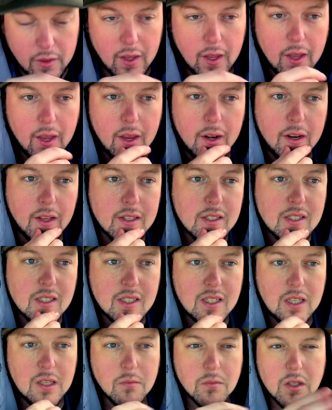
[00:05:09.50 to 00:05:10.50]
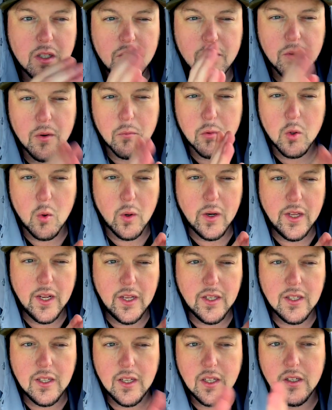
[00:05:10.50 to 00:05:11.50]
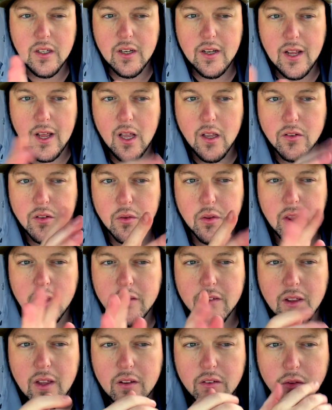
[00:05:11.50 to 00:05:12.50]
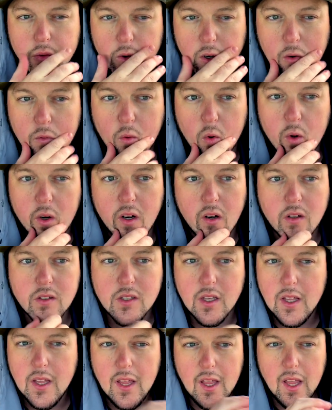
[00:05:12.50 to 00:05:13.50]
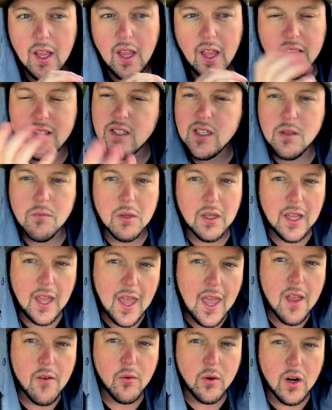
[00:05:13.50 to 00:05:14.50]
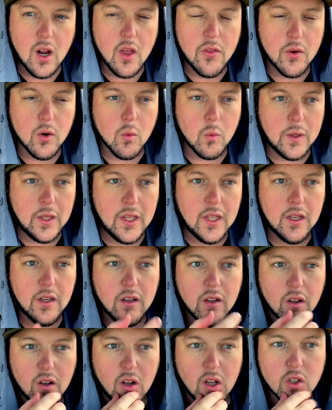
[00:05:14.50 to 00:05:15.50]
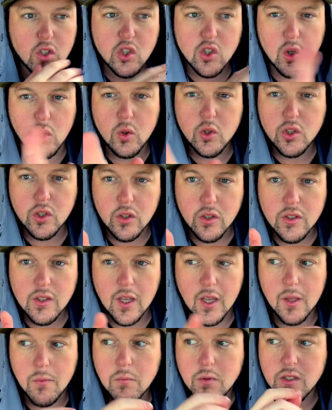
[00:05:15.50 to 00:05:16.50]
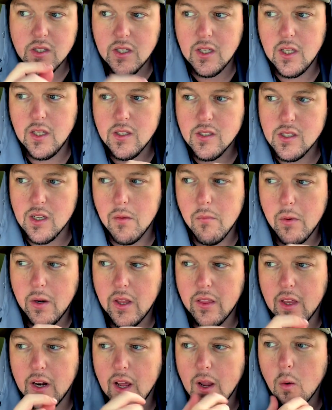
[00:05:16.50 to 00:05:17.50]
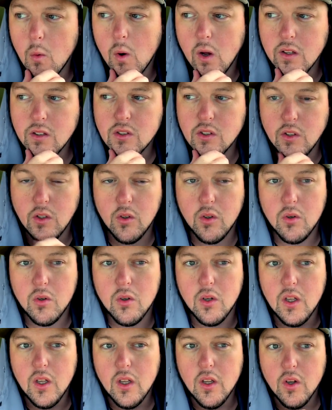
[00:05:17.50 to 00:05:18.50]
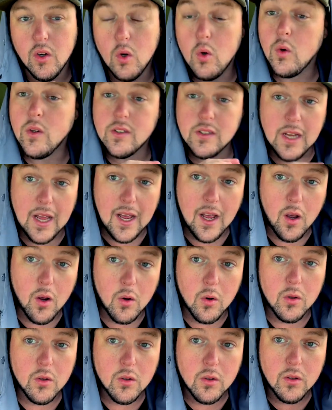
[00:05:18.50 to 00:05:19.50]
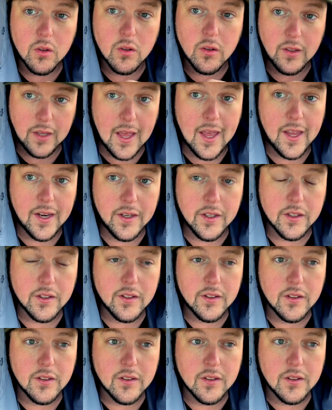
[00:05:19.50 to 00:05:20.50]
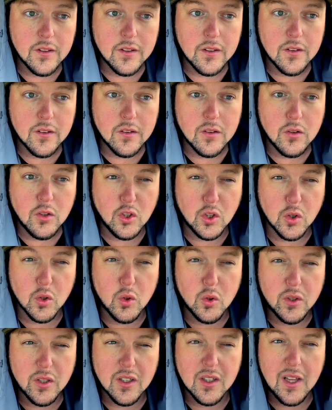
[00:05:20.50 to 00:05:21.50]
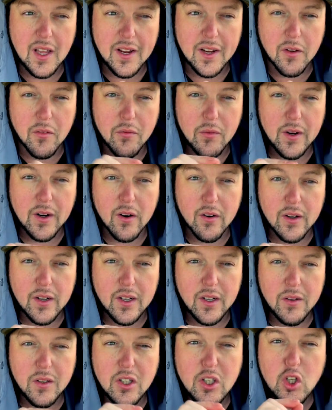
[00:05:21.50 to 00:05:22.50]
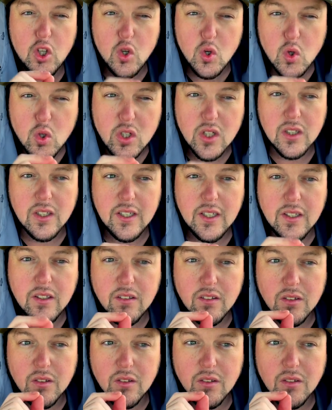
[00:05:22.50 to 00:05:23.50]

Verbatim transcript: And it seems like from 2018 to now, so the last 3 or 4 years, it seems like every other week on socials, I'm seeing somebody that I once knew who is now dead due to like a very, usually